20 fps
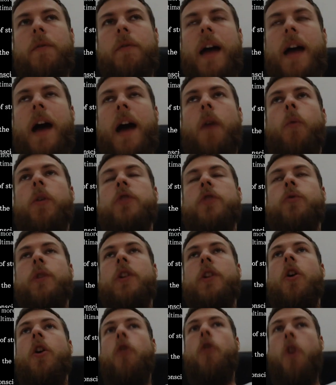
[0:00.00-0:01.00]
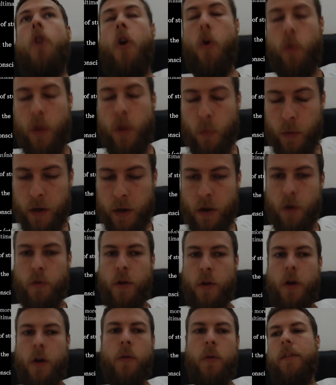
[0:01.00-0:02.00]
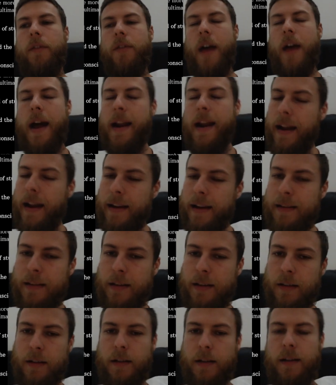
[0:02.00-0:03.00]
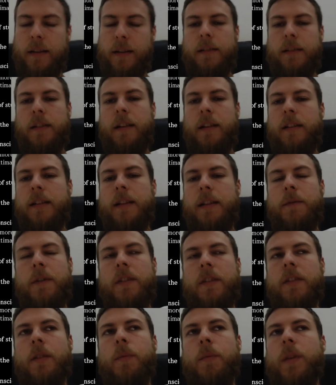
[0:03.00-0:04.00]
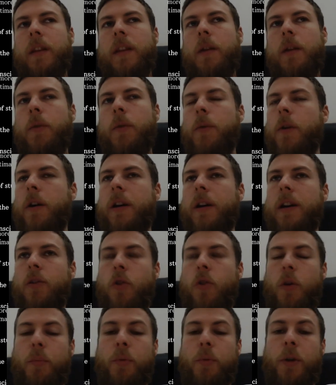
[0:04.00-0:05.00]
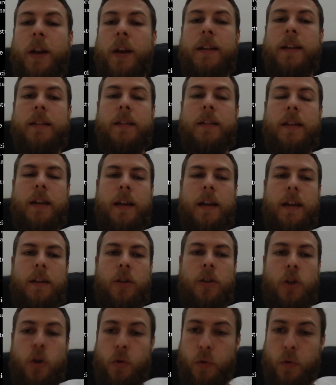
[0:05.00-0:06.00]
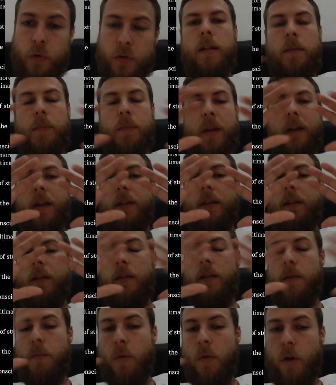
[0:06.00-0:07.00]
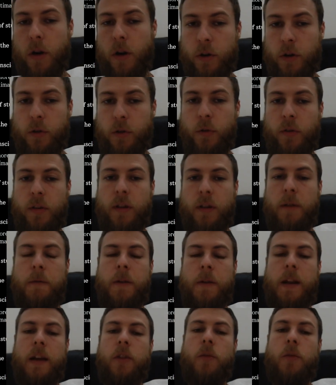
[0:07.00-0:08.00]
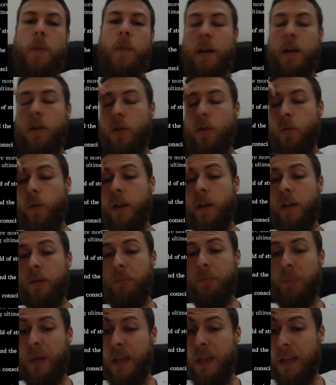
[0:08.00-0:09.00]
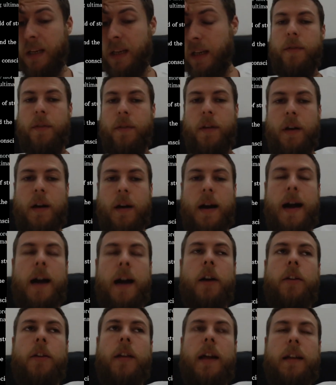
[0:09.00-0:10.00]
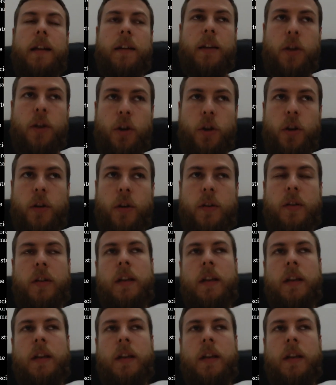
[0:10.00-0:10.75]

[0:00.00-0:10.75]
that which we don't know, that idea is even something that we want to incorporate and use, because the more inclusive and ecumenical we can be, the higher likelihood